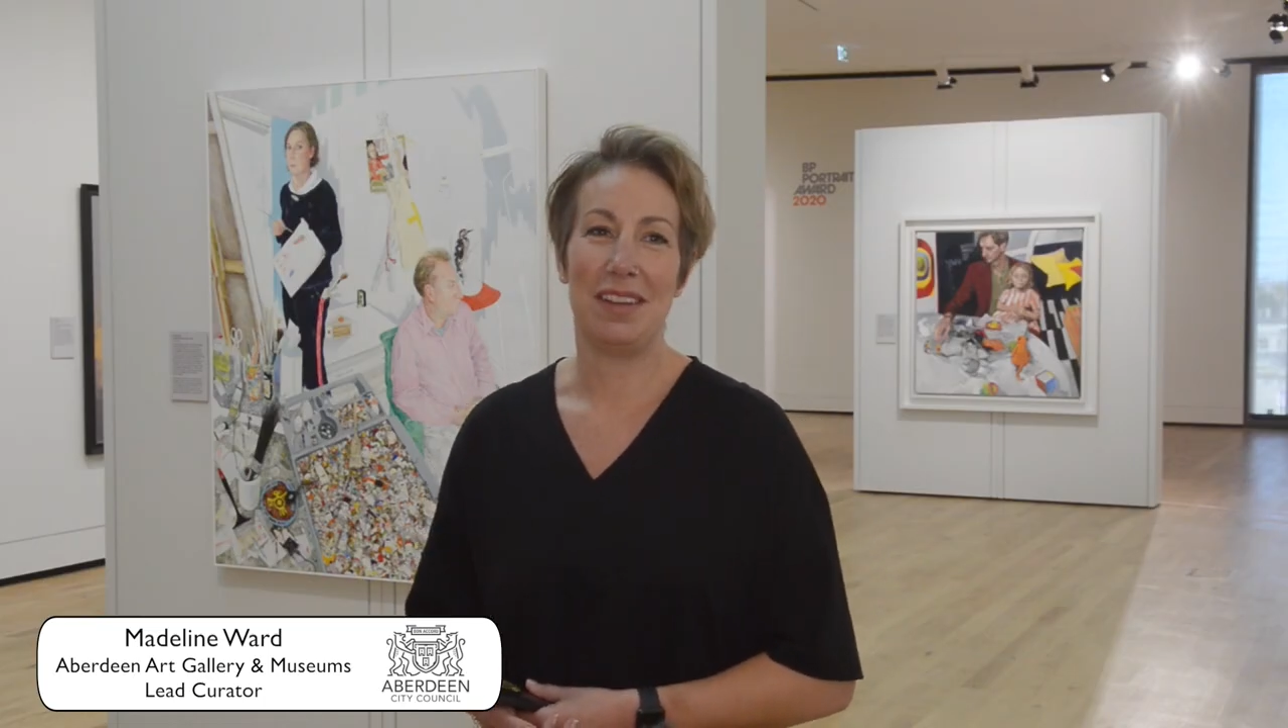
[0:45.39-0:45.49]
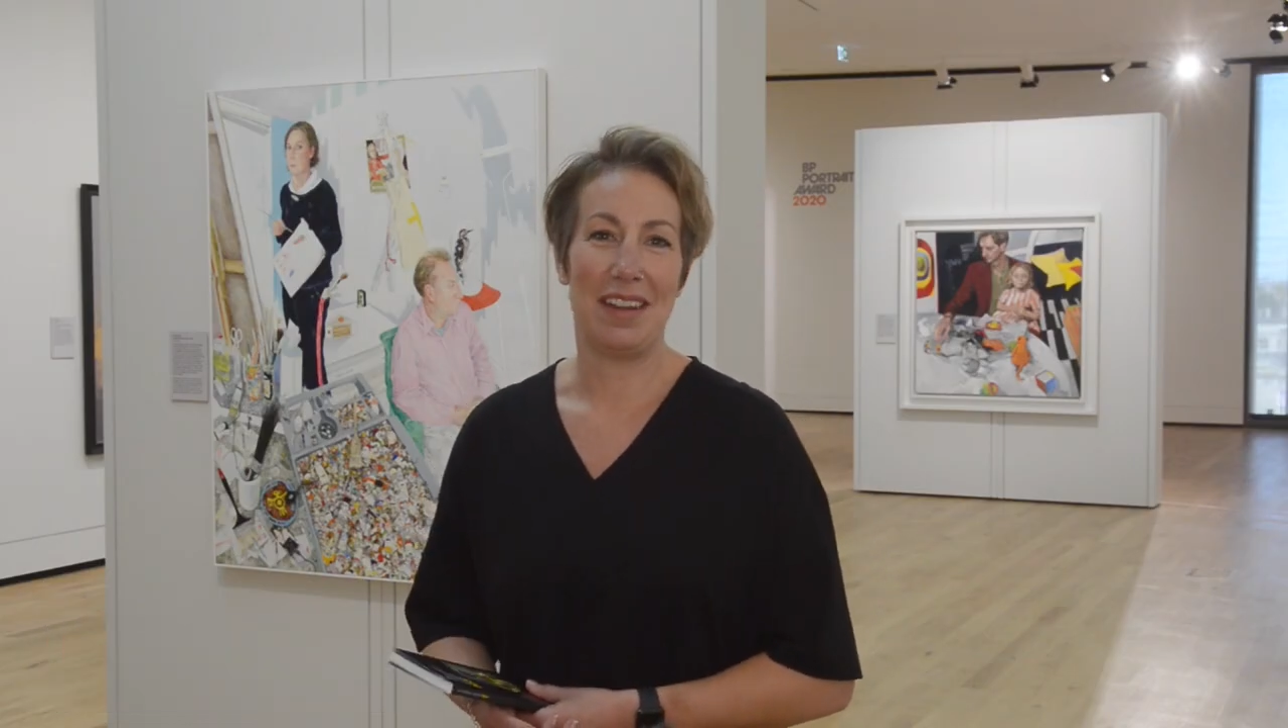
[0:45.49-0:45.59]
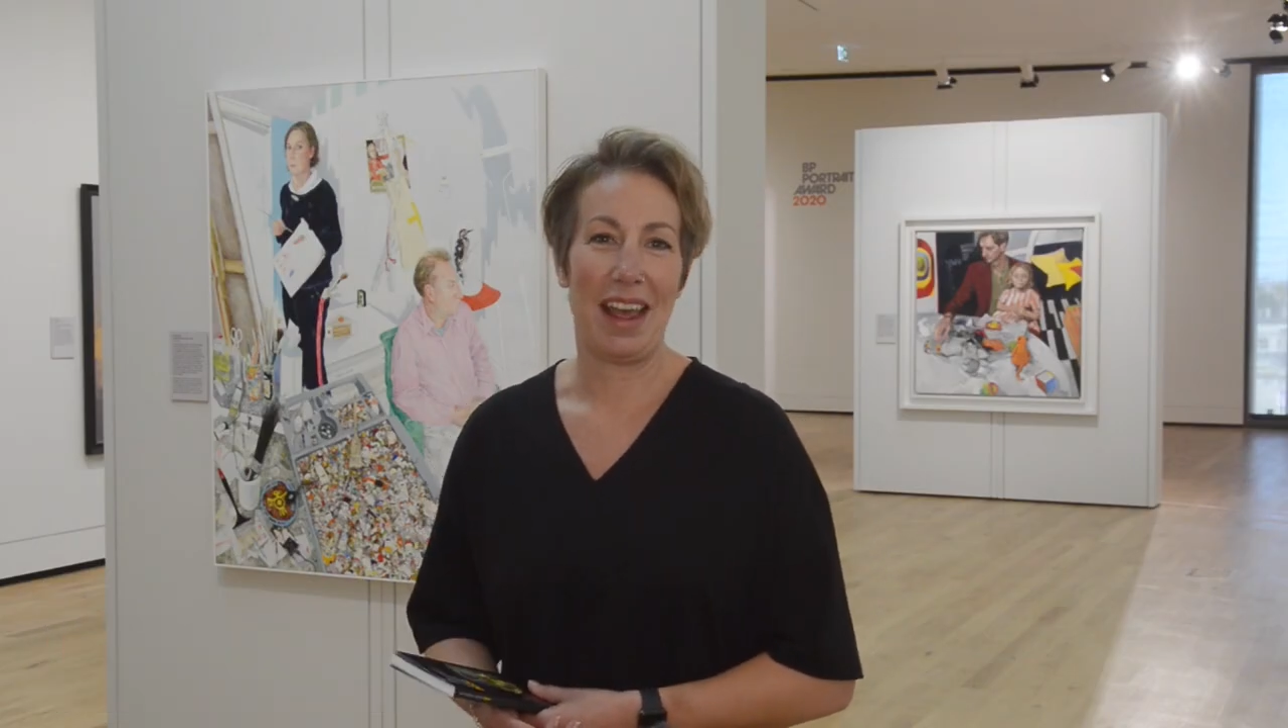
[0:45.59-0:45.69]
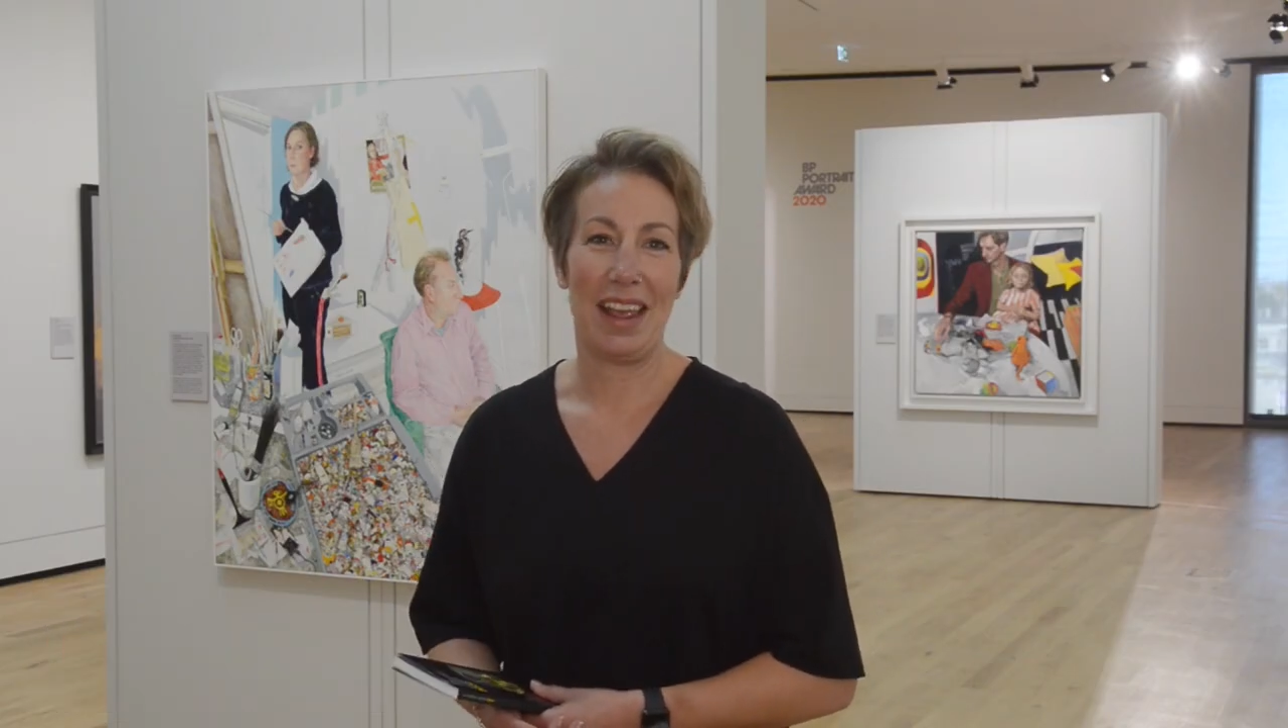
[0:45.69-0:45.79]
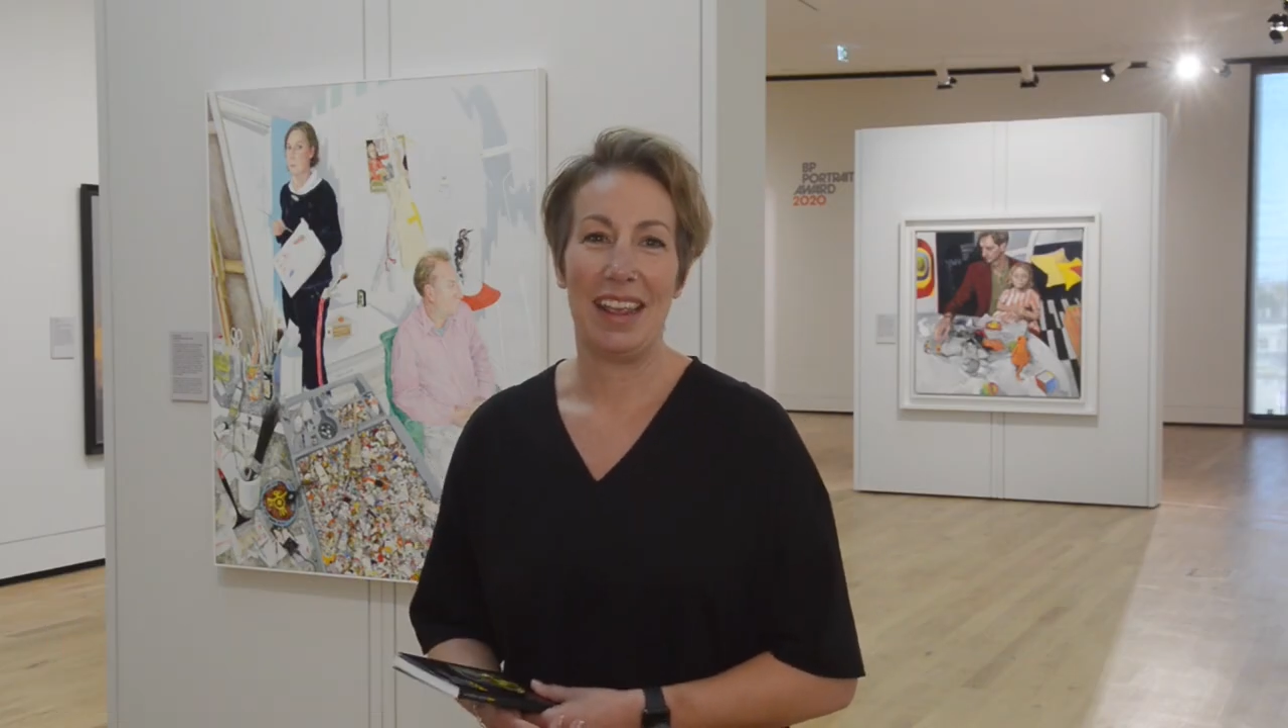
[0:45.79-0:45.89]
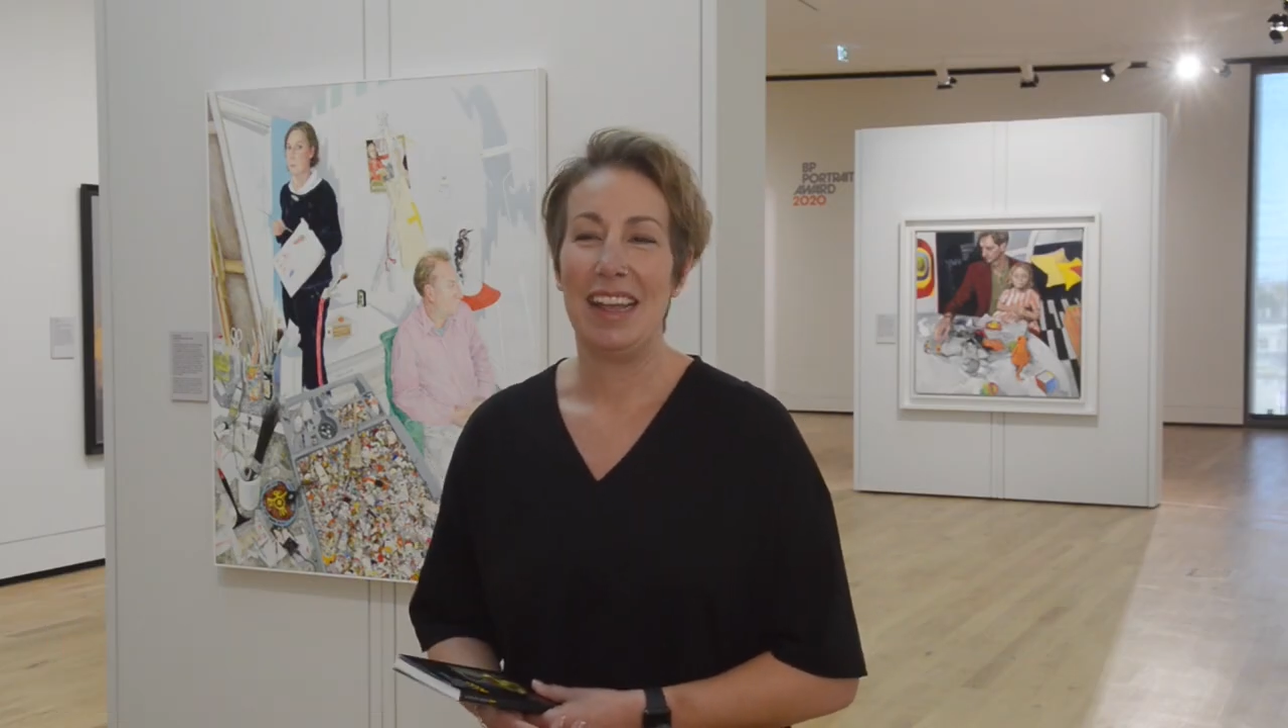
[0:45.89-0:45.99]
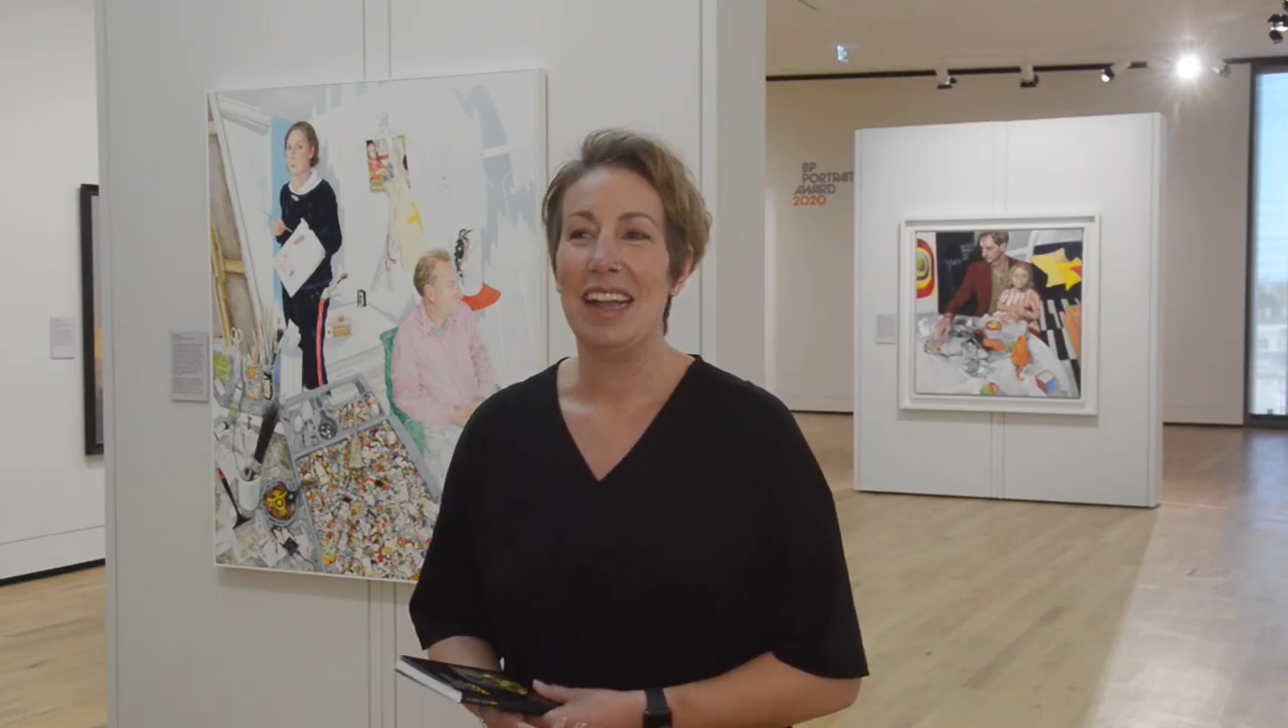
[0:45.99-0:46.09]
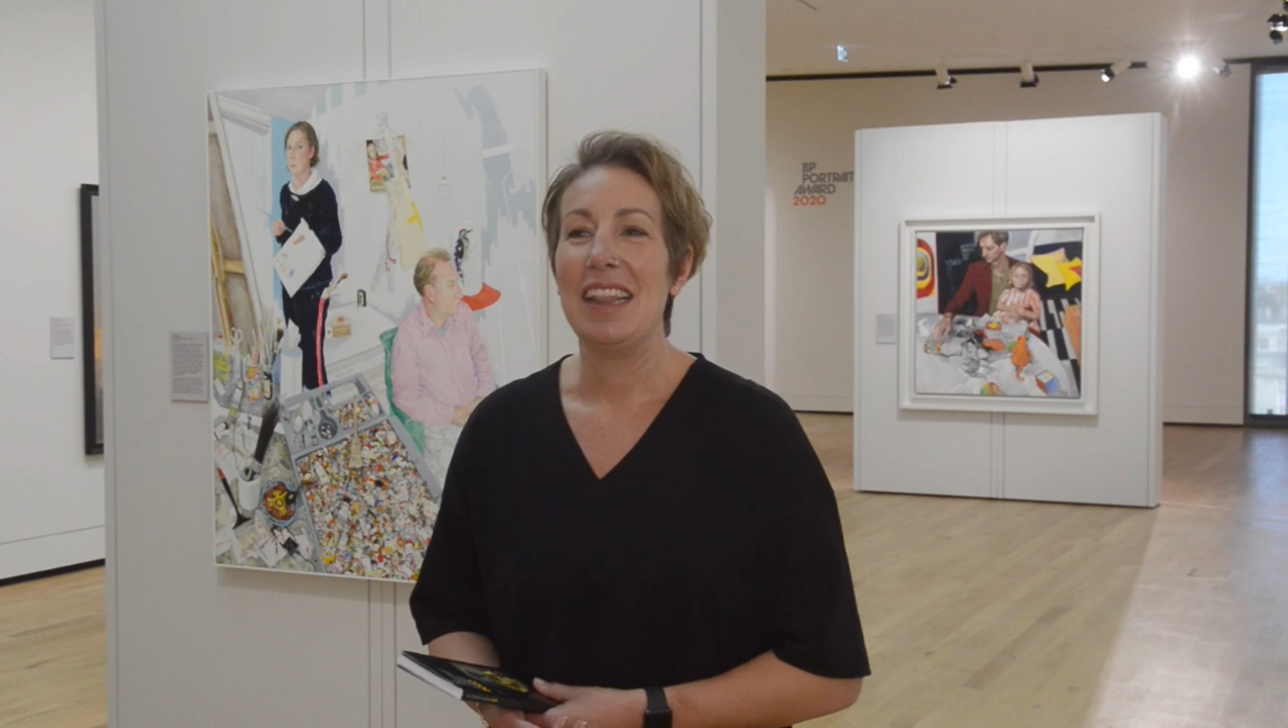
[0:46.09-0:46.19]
today.